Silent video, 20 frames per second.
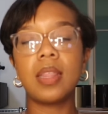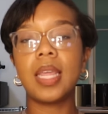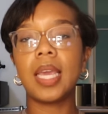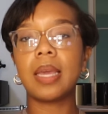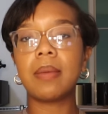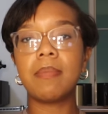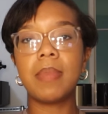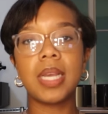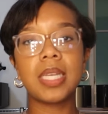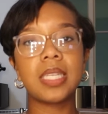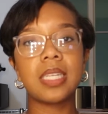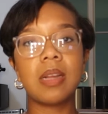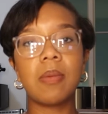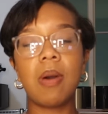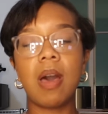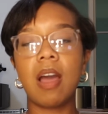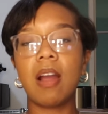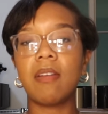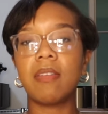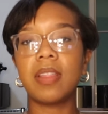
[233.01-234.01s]
They can mix it up
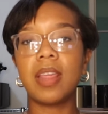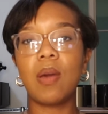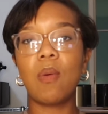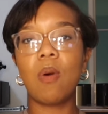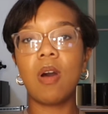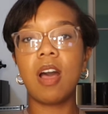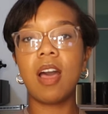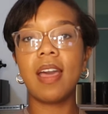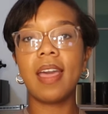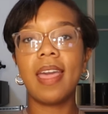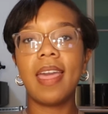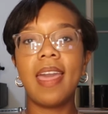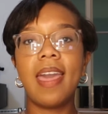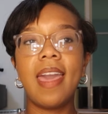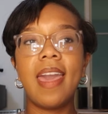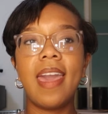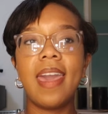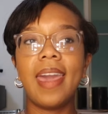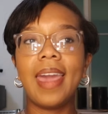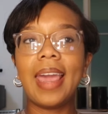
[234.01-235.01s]
however they want,
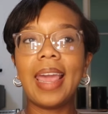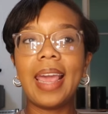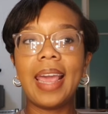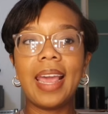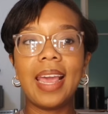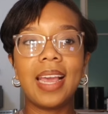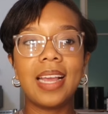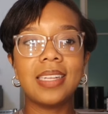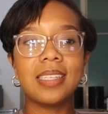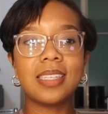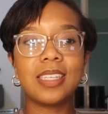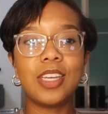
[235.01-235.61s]
and